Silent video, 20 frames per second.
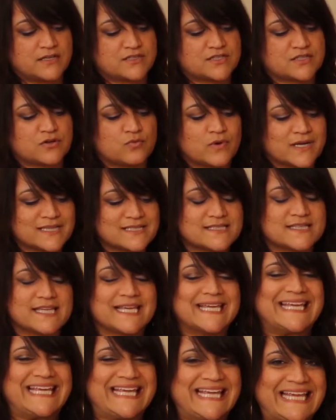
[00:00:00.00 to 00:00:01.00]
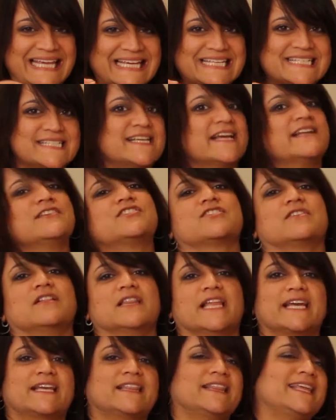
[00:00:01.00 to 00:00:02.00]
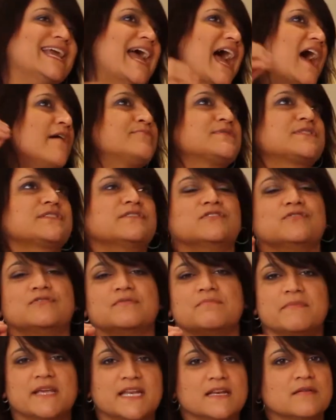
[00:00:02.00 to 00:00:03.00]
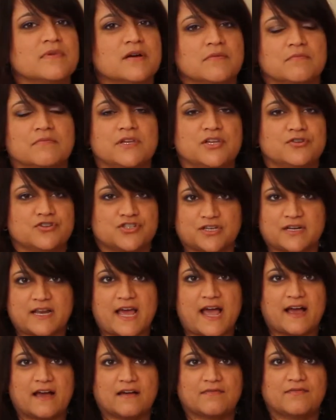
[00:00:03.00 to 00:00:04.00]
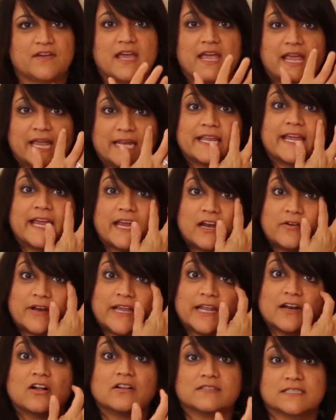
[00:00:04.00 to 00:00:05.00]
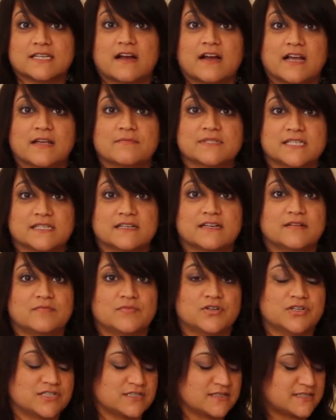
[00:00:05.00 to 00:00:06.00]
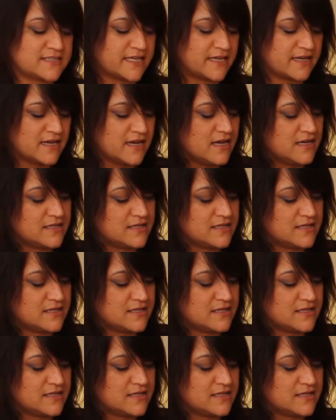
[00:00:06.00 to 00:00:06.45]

So what's the essential, like the absolute minimum you should have and carry at all times in an emergency?